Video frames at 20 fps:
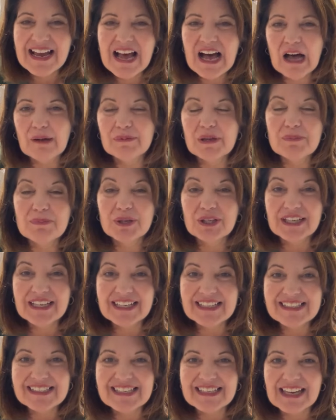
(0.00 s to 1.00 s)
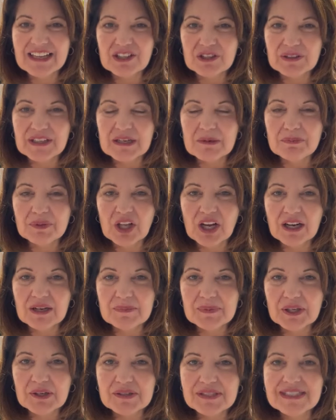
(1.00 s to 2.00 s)
I'll be putting it together in a blog
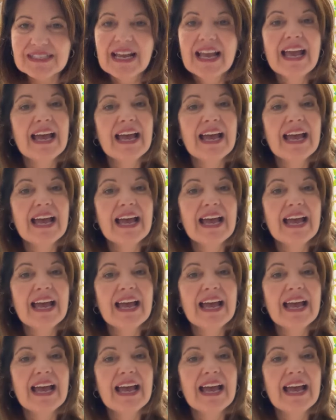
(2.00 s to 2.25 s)
post,